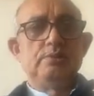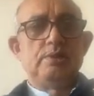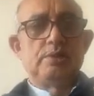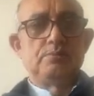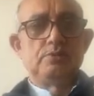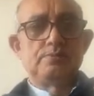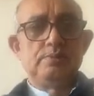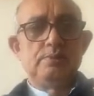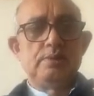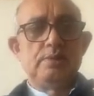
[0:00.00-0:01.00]
the
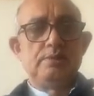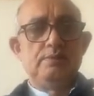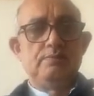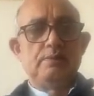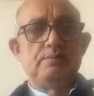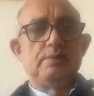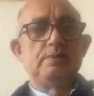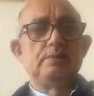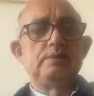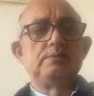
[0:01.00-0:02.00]
atmosphere and the environment.
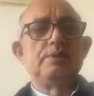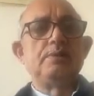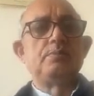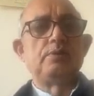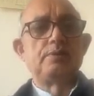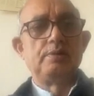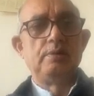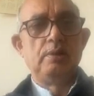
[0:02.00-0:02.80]
This is very important.